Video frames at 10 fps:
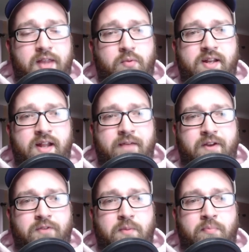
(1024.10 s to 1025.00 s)
have enough
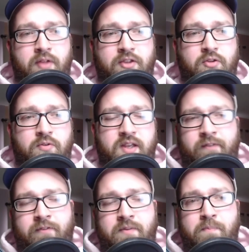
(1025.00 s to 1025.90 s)
to play through to
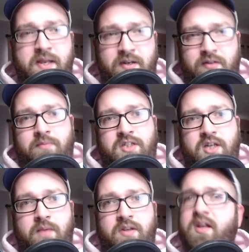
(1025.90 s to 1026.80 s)
even Pendulum
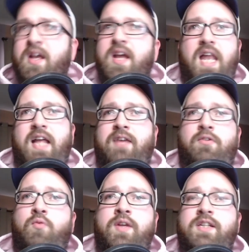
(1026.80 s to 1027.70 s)
summon, and like
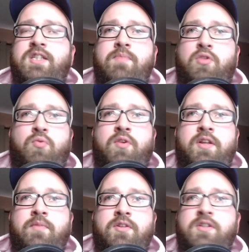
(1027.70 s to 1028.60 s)
went into Mithrilium or
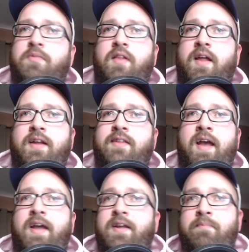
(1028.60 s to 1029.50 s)
something like that
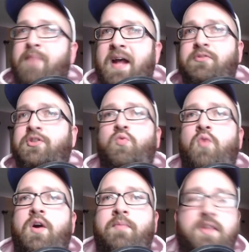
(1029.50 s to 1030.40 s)
and bounced one,
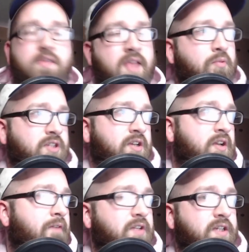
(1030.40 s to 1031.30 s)
but then that wasn't enough
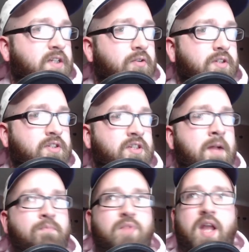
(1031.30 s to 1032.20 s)
and he killed us.
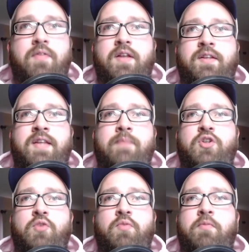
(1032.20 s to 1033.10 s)
And then game 2
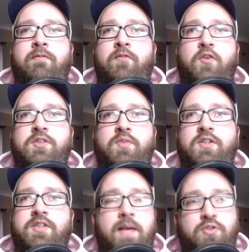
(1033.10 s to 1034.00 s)
we went first and we just
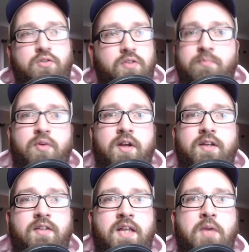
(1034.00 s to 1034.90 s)
absolutely bricked.
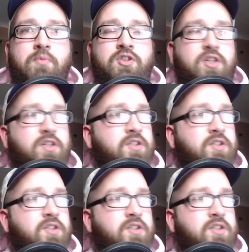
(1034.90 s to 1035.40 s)
Like it was just